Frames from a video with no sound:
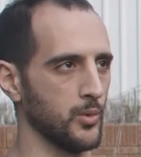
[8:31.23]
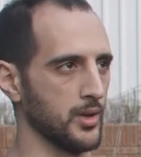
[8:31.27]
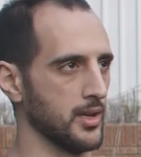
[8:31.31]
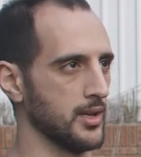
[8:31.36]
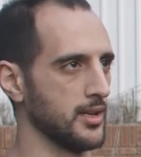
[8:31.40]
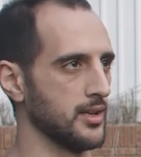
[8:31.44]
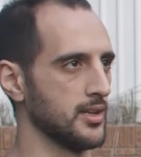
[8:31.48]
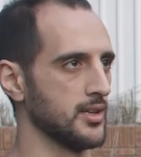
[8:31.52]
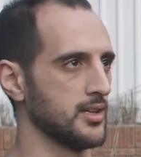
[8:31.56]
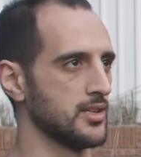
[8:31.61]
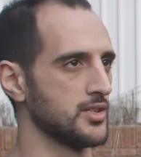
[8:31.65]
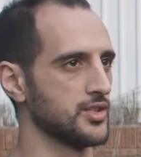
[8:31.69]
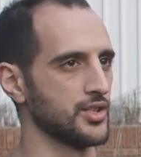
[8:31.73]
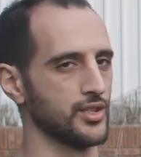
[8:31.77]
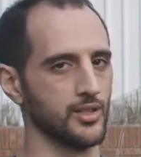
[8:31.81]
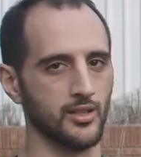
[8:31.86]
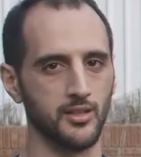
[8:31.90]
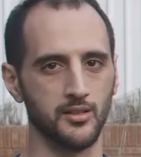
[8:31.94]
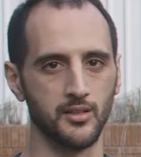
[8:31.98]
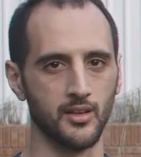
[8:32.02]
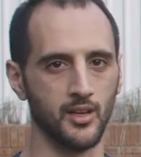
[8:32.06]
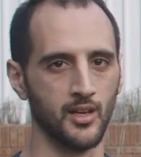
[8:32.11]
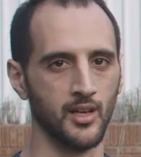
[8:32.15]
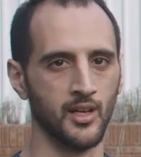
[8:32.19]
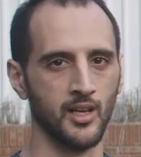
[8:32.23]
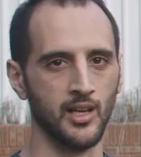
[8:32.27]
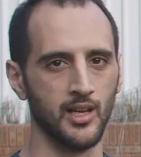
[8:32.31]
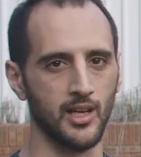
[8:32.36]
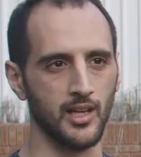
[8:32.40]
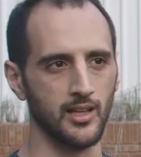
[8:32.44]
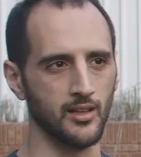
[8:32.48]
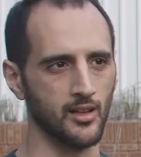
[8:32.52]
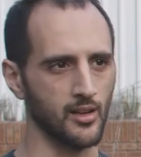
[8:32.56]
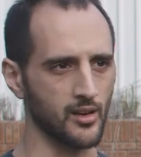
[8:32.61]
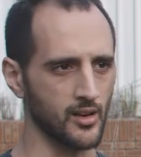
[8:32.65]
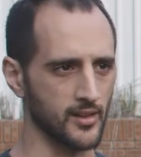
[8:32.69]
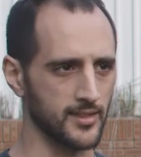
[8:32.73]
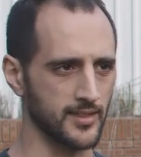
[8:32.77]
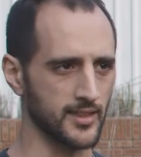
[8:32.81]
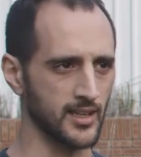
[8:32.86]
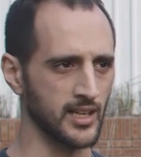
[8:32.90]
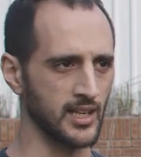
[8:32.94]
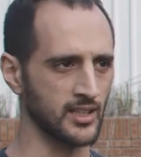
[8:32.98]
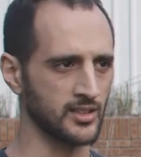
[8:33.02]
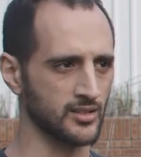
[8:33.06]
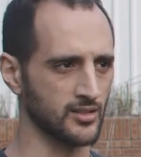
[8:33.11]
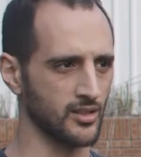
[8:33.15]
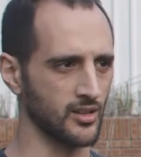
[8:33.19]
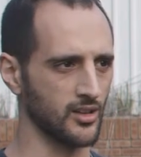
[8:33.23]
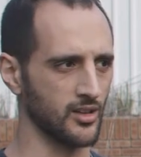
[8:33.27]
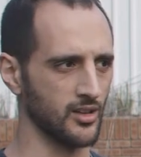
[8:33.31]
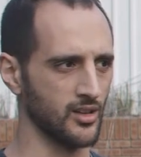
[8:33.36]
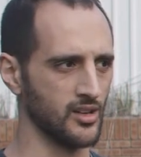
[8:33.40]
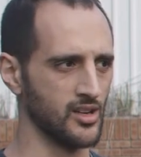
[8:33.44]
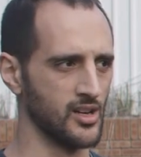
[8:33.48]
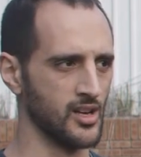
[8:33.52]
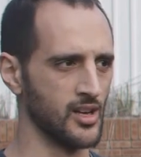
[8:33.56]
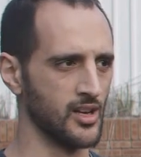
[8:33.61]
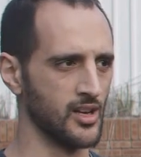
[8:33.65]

windage and a lot of things. So